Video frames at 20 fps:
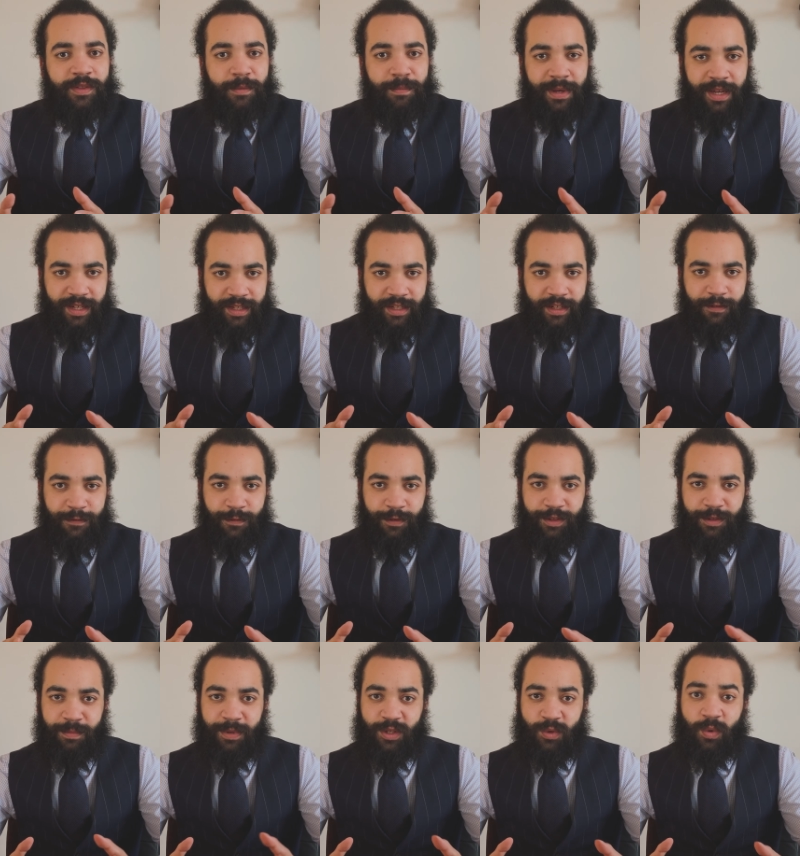the biggest
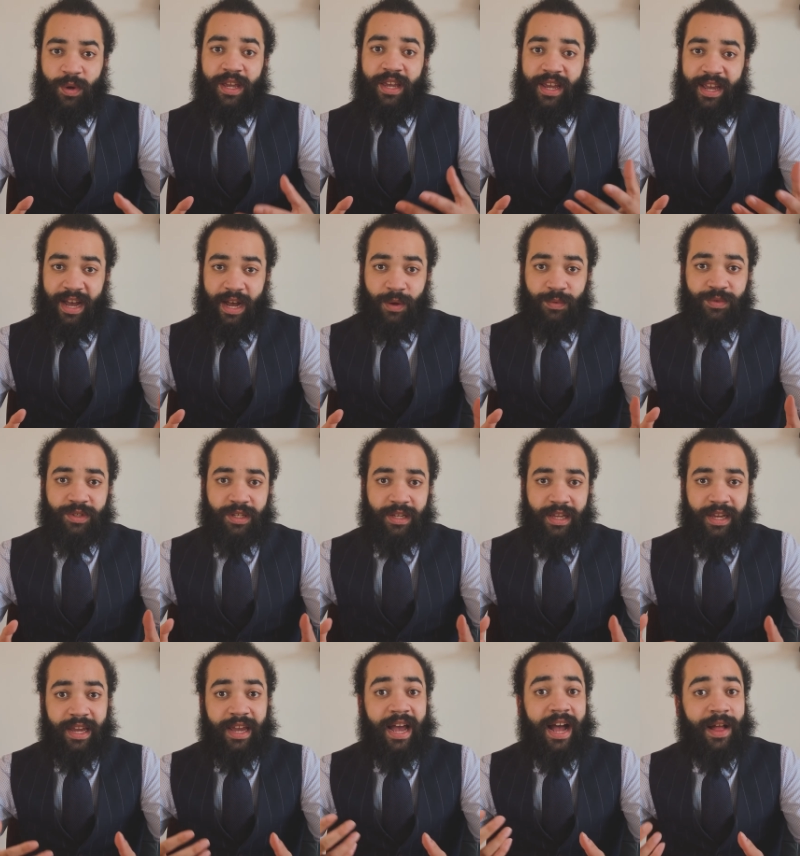difference between
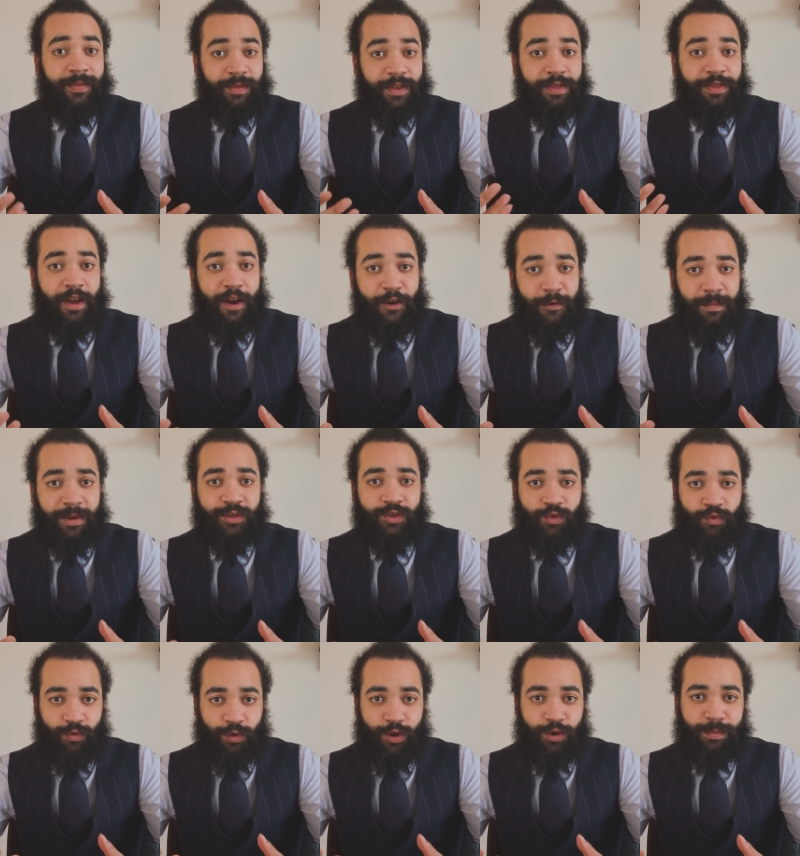counselling and the therapist
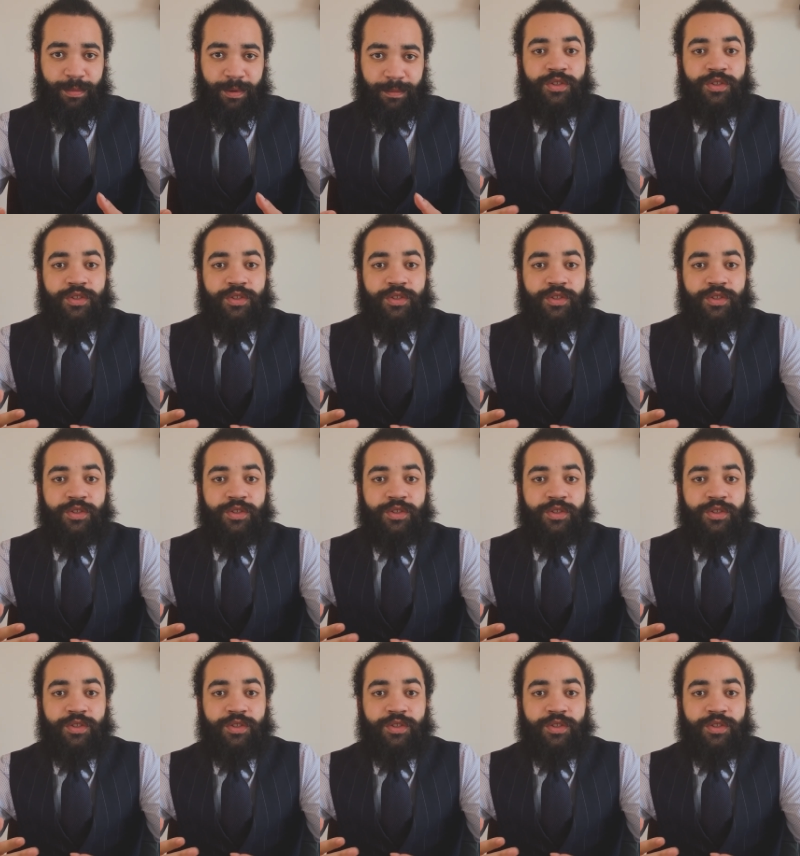group.